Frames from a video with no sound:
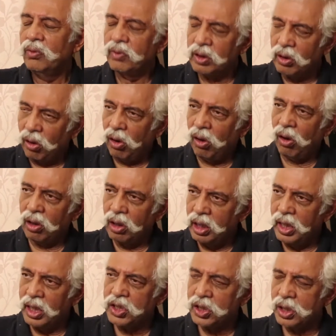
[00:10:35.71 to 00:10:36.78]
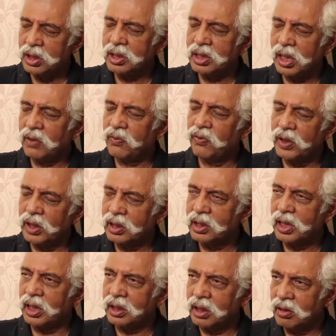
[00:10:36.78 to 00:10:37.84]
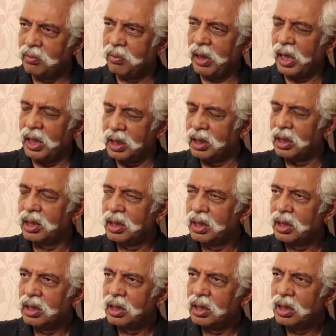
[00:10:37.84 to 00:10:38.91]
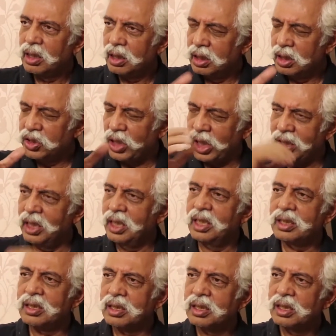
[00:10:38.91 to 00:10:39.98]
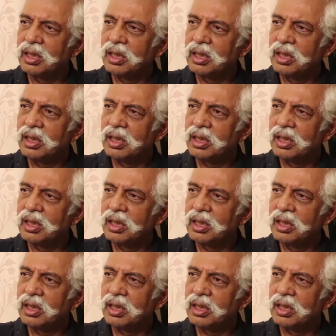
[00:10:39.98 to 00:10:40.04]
with all nations that feel threatened by the Chinese.